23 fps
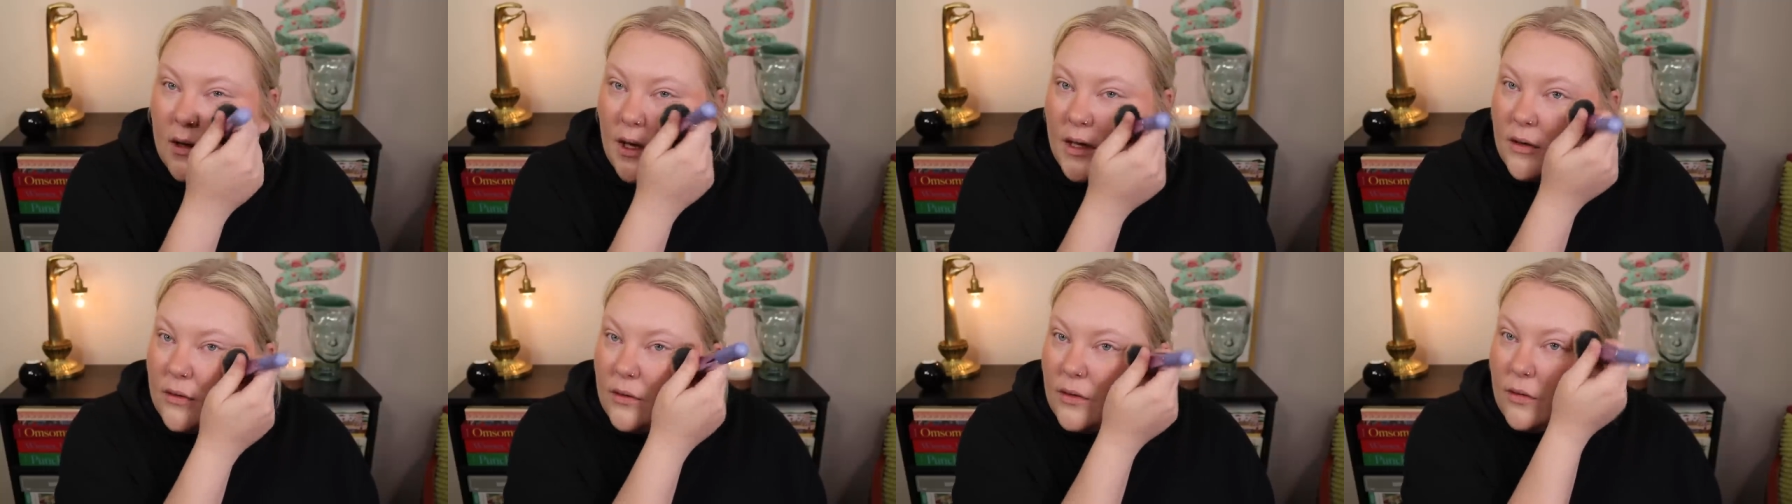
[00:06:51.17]

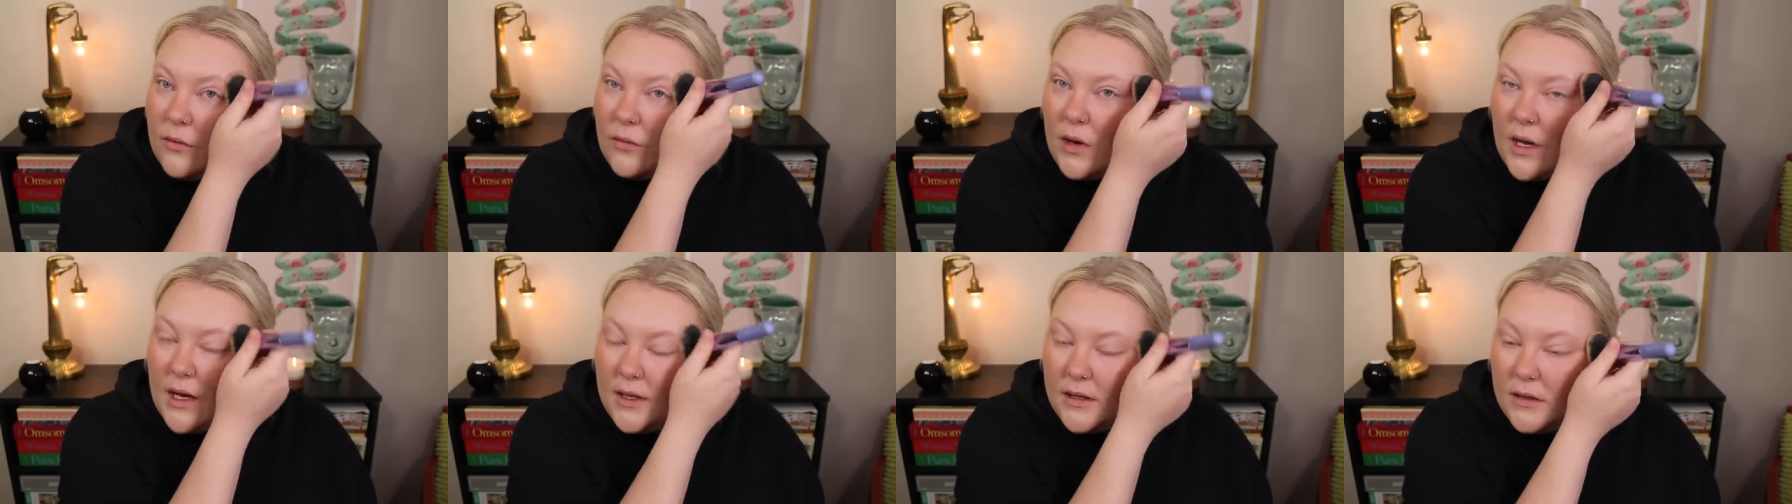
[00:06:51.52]
I don't know
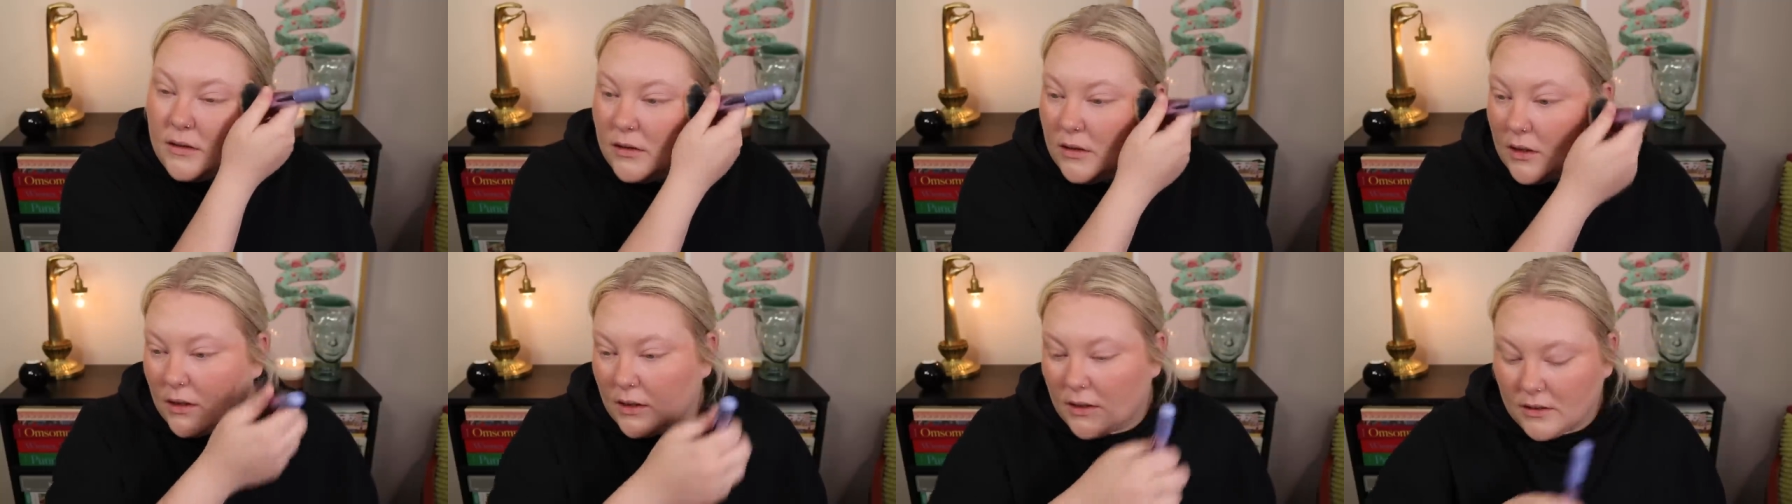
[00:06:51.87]
why
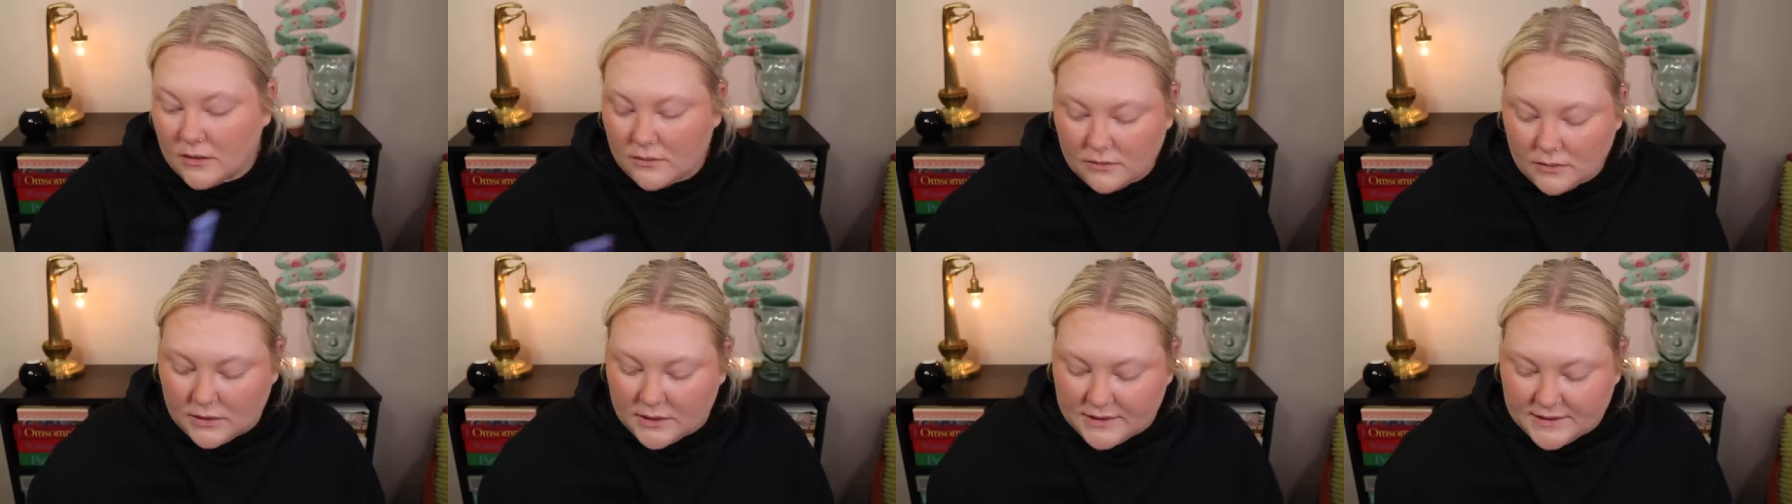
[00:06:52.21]

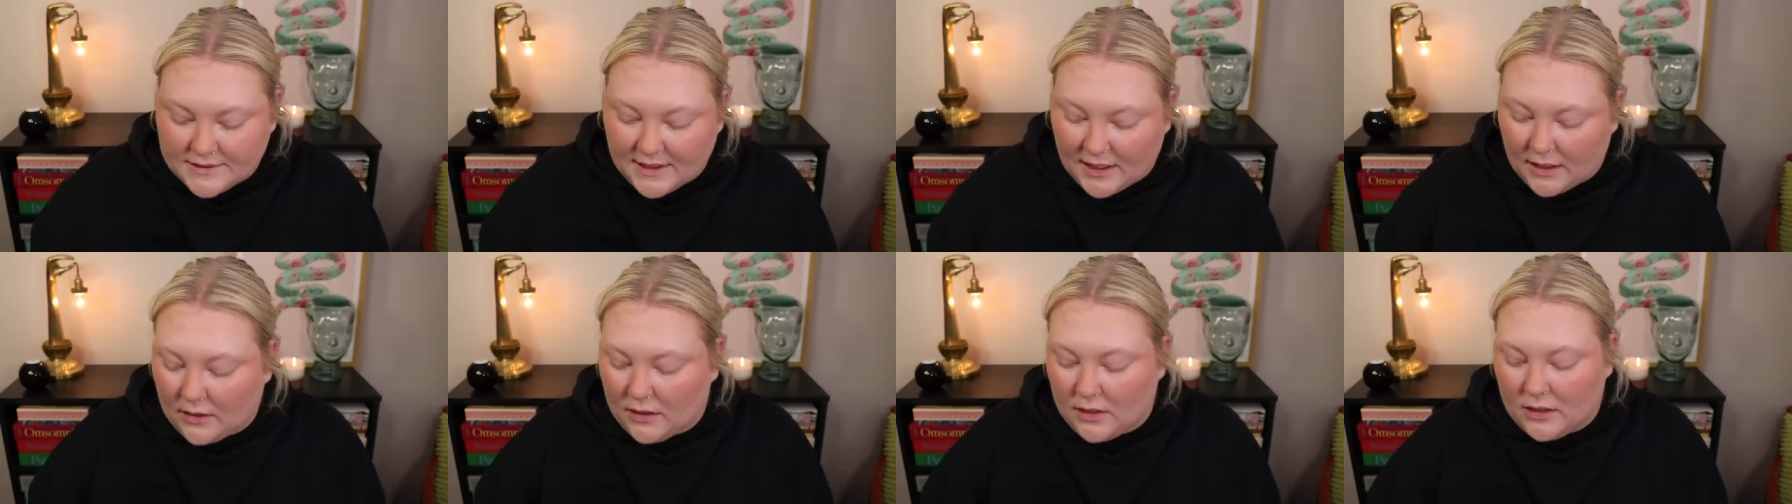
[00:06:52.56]
the
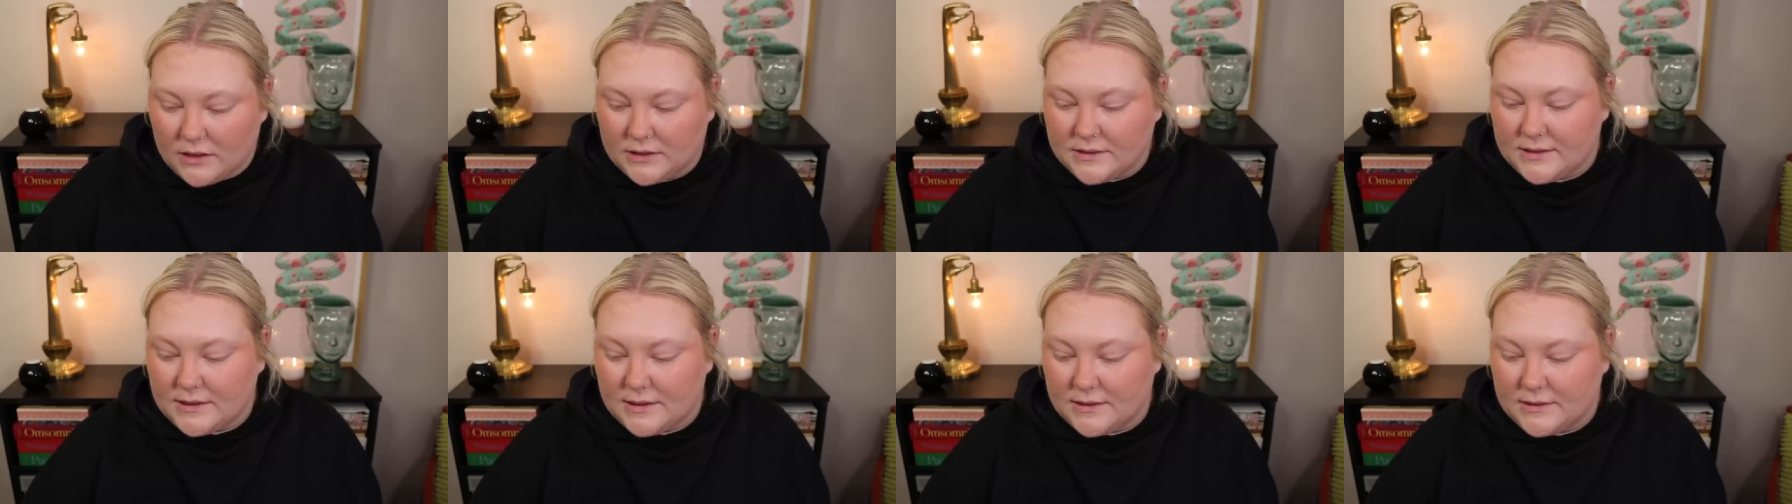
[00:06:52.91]

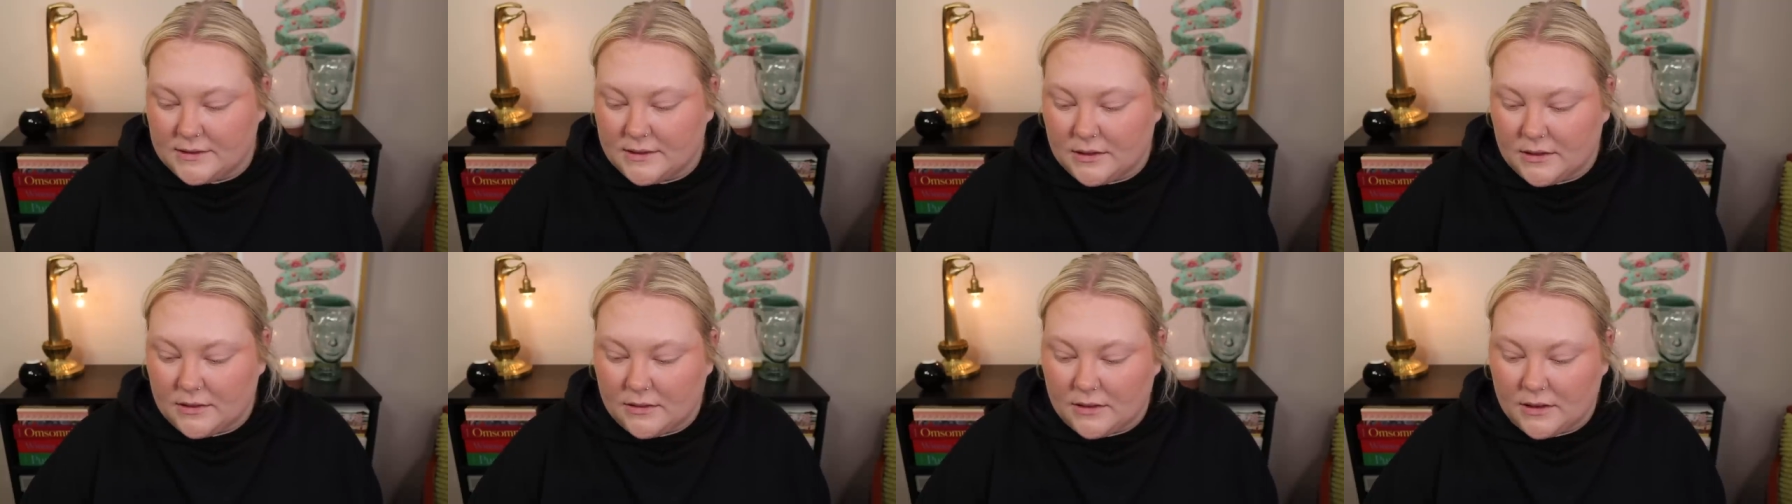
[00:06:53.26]
sadness
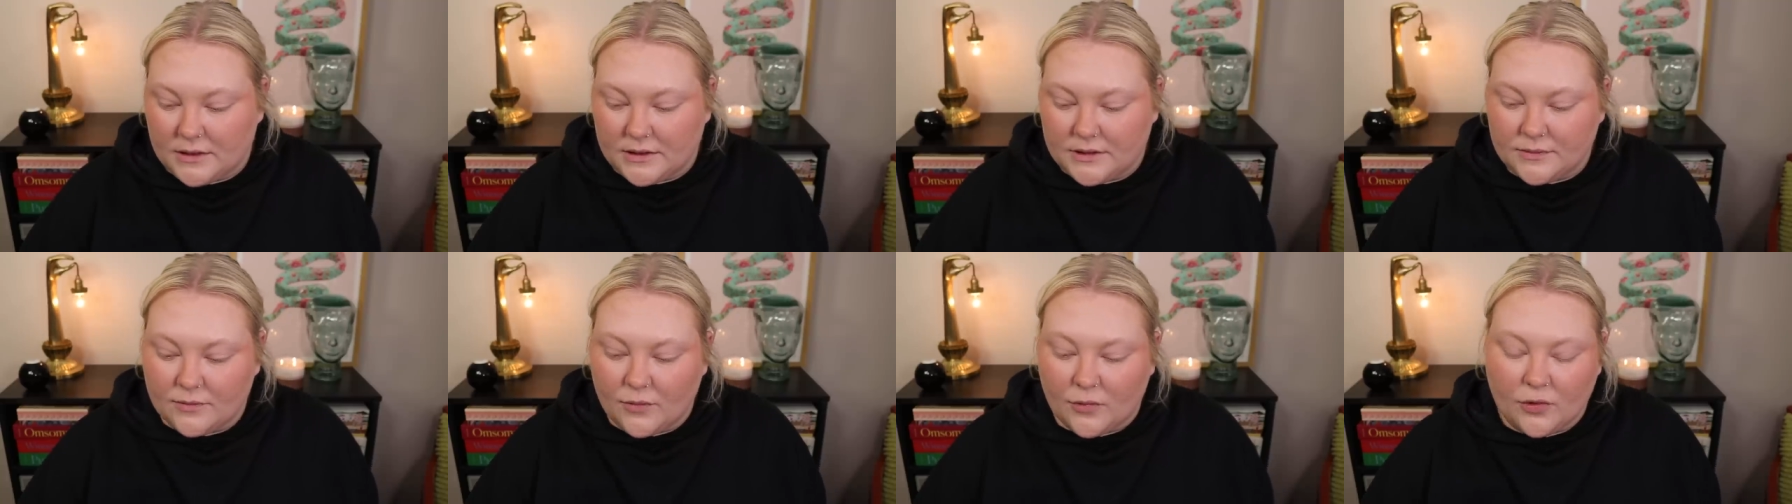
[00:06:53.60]
isn't.
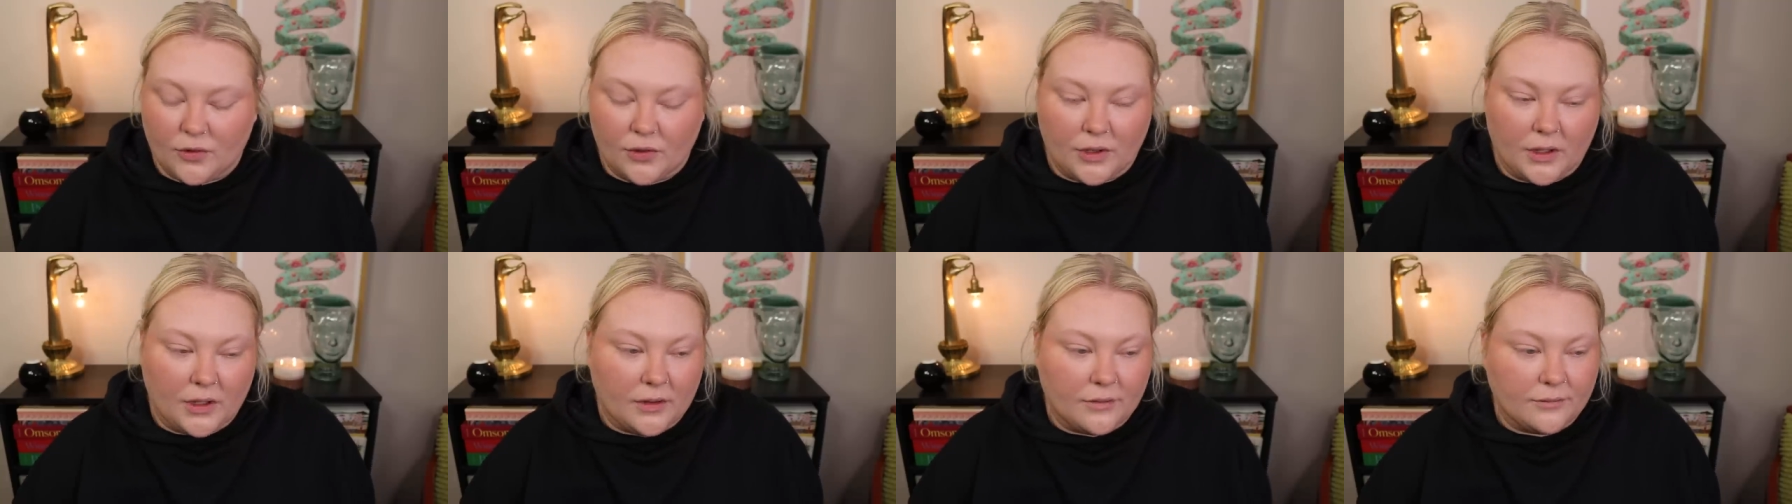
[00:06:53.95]
It's
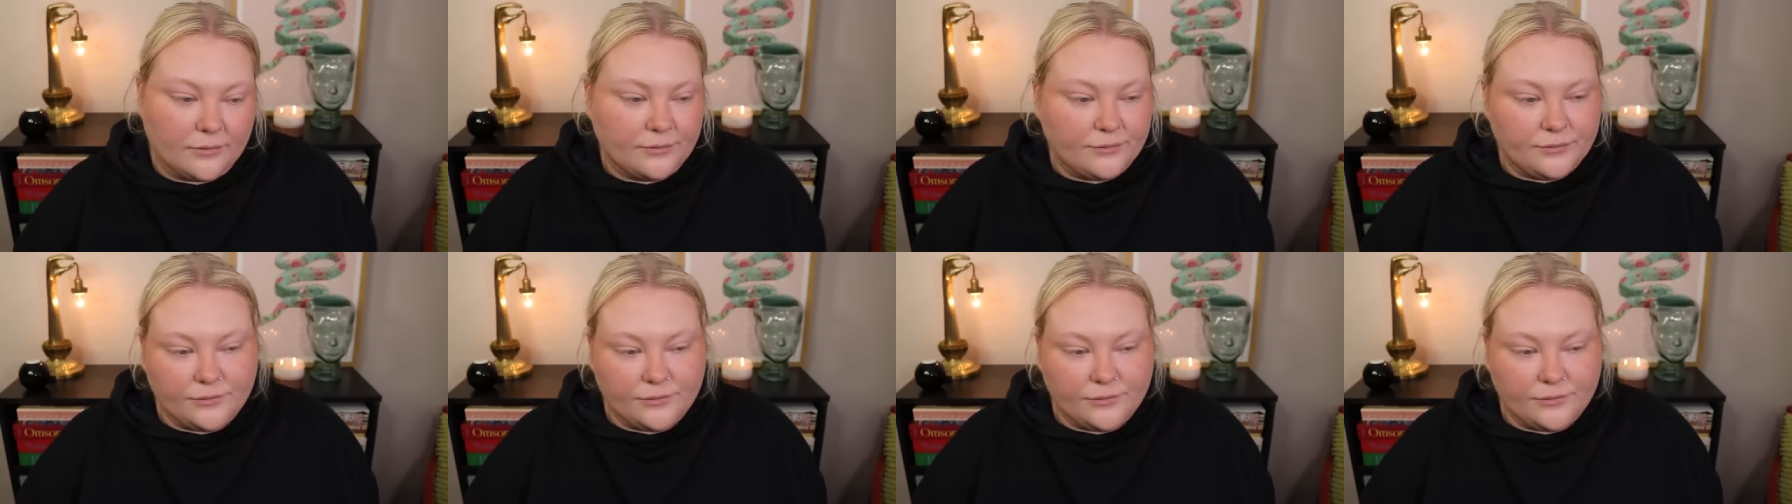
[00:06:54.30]
more,